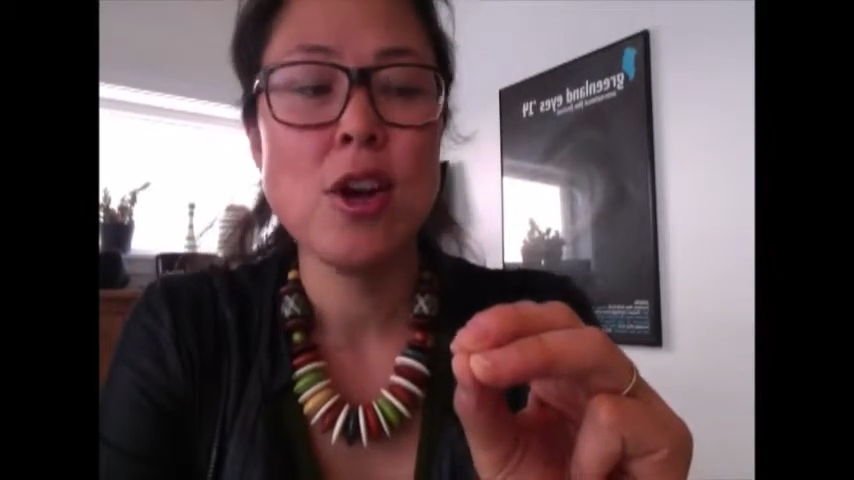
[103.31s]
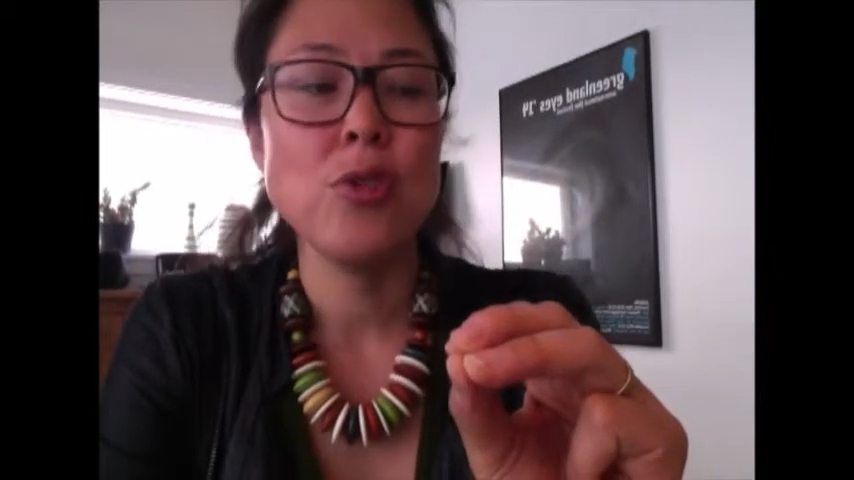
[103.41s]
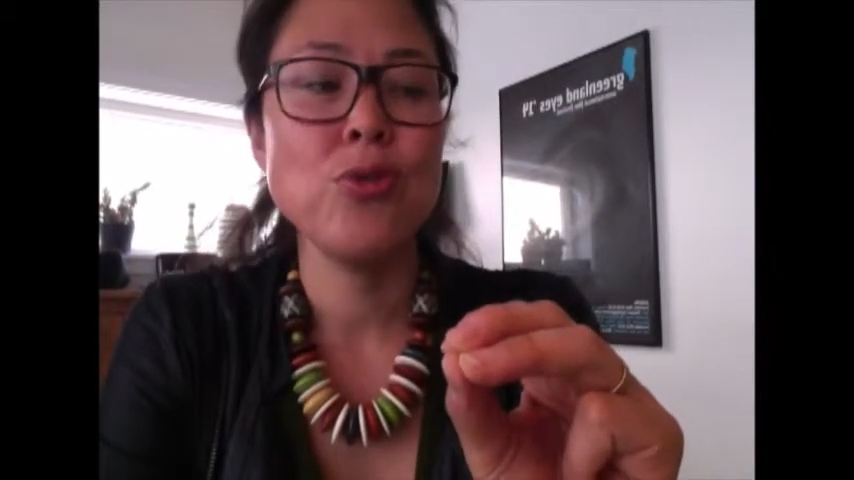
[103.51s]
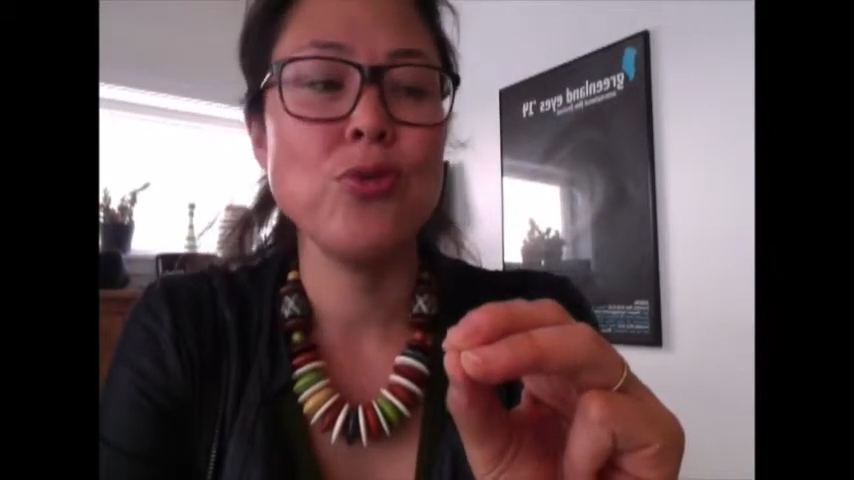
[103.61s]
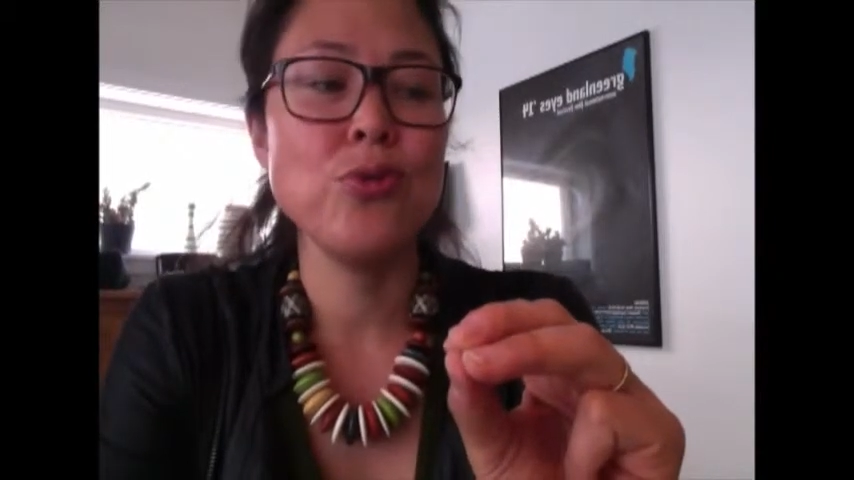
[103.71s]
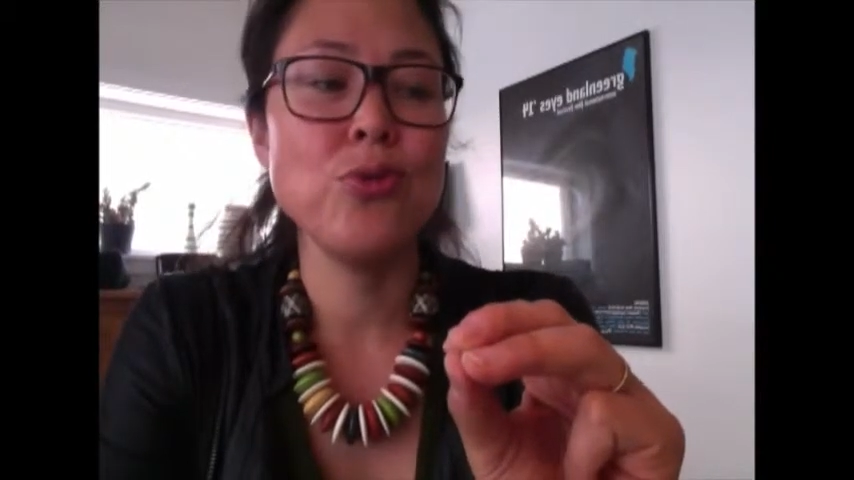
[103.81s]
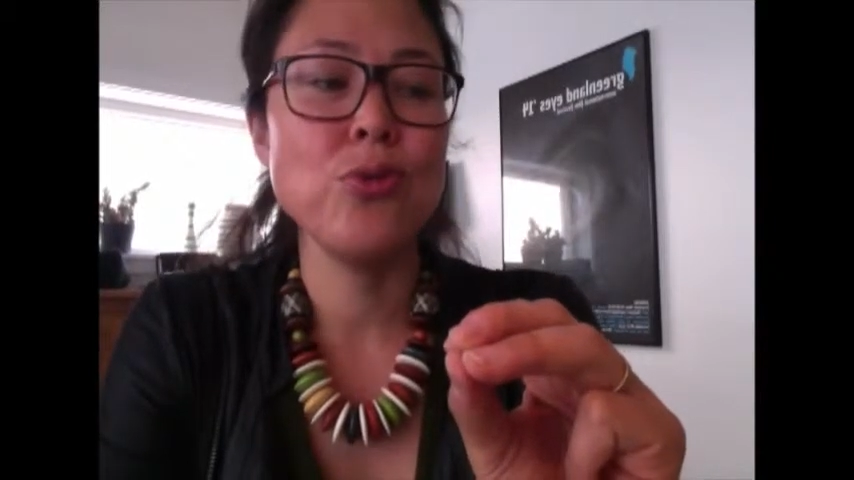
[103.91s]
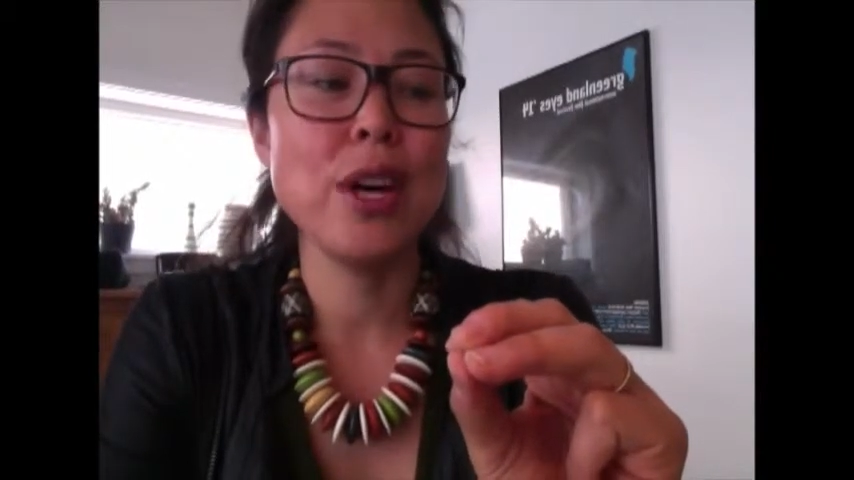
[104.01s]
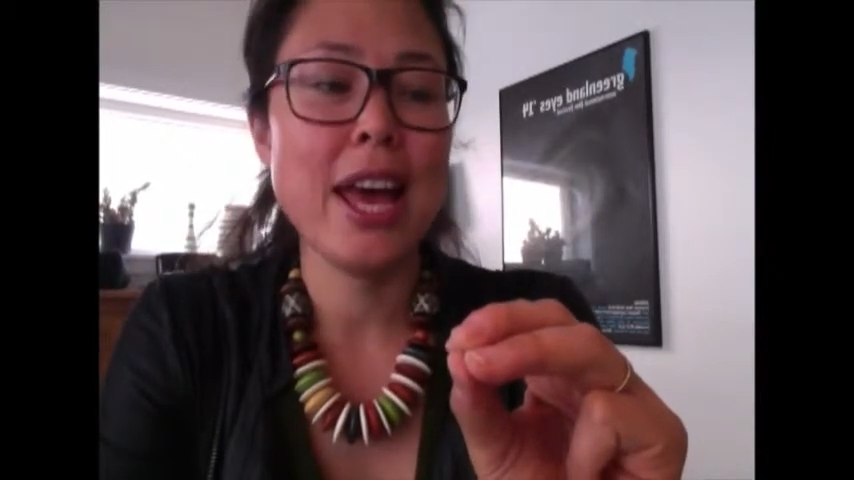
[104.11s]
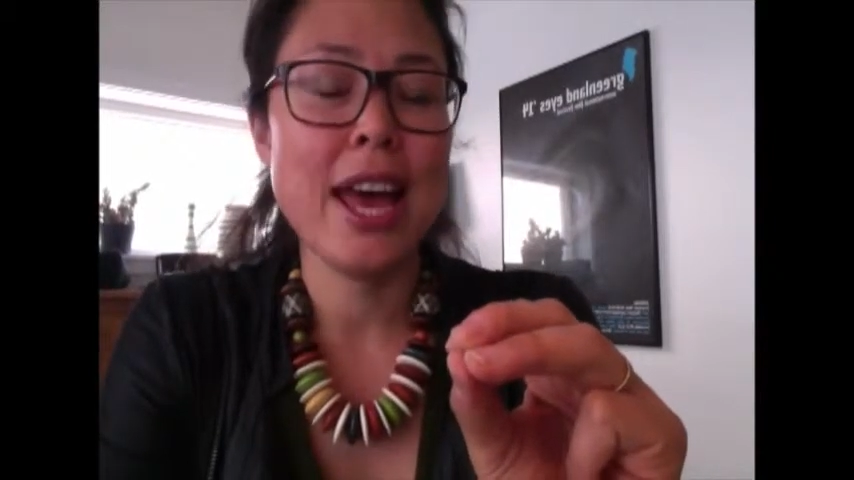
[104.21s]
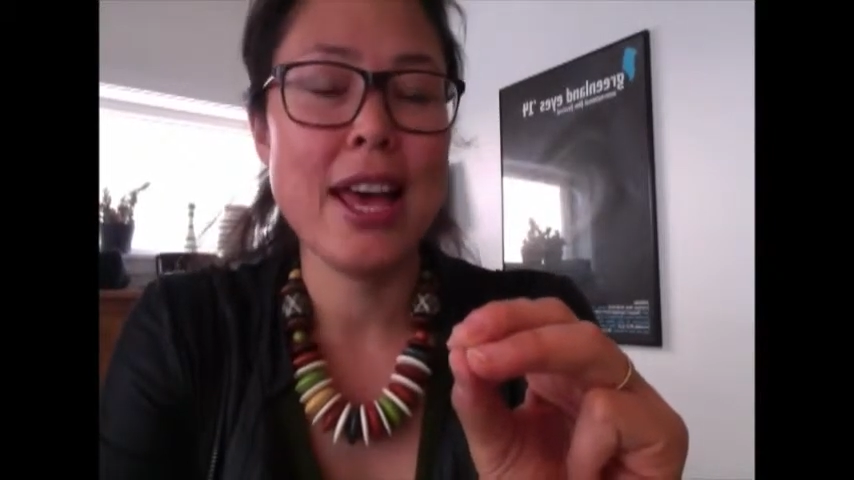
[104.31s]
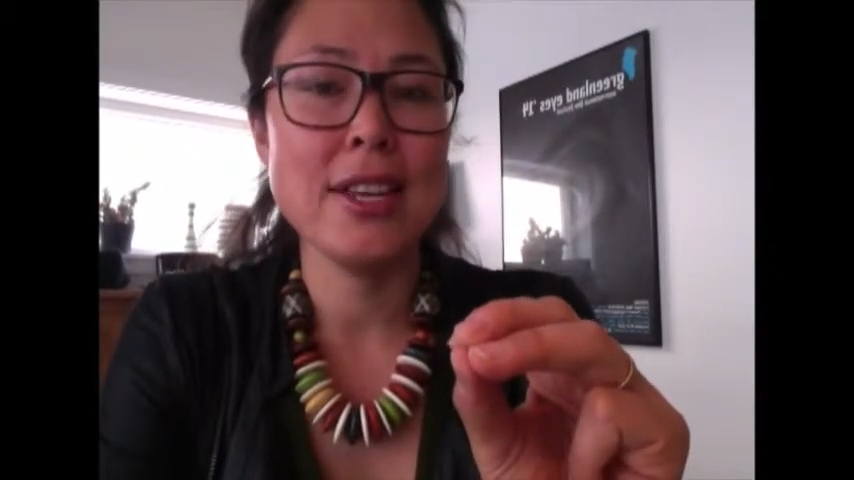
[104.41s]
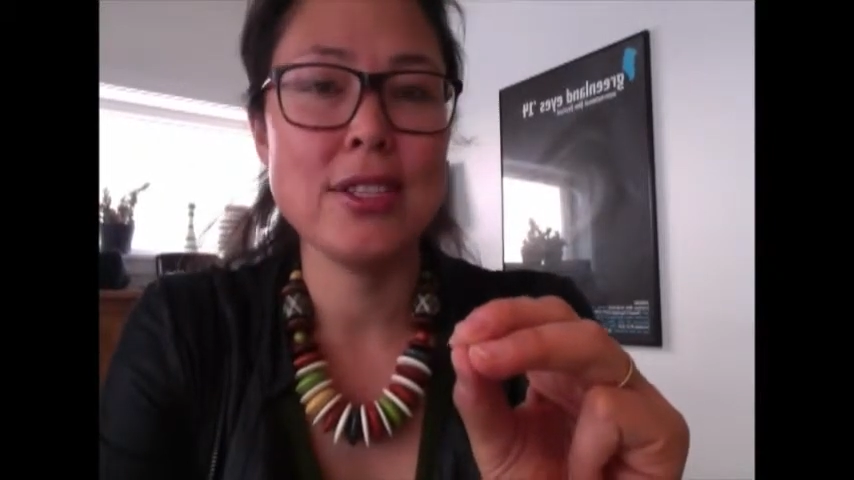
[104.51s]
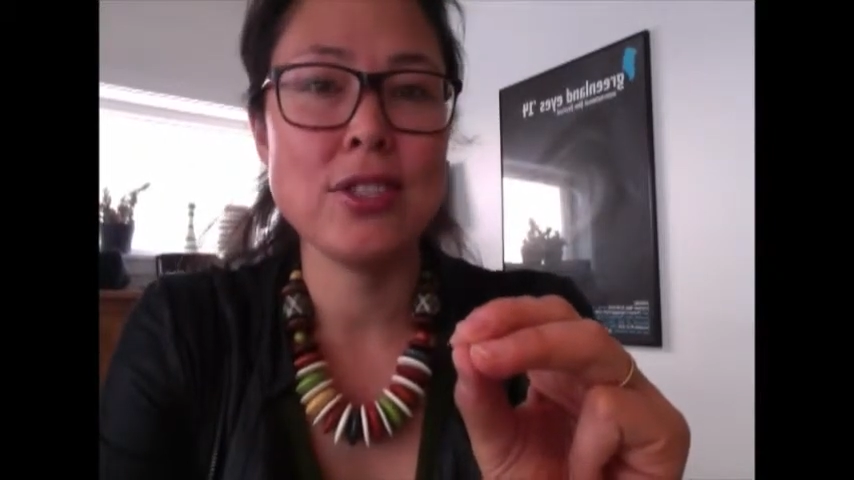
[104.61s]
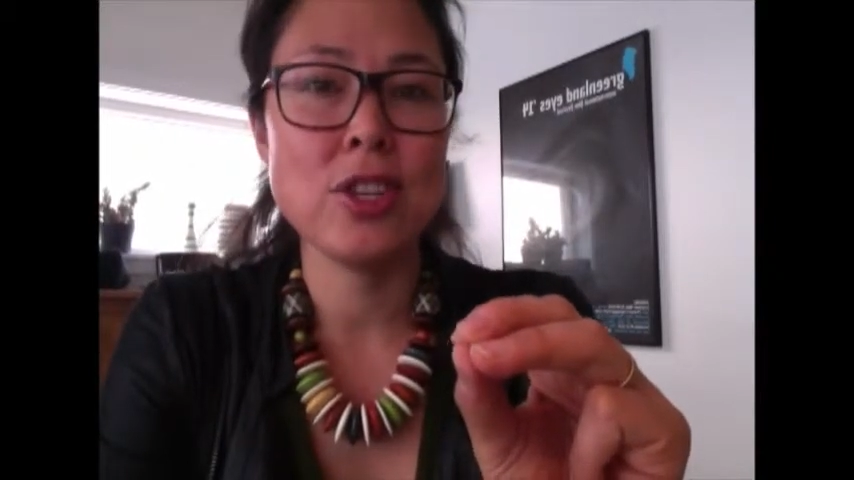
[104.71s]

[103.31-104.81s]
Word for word: who has